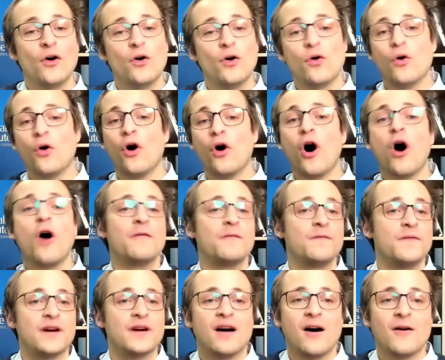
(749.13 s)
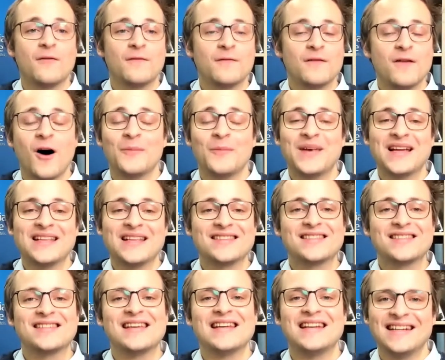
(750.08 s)
or off-the-cuff
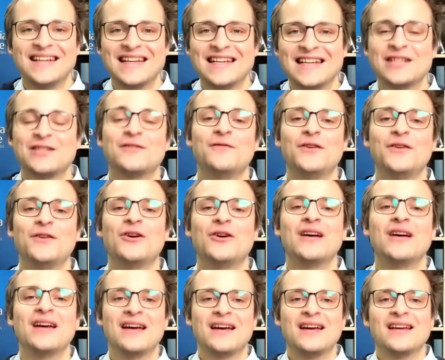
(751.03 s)
comments in an interview.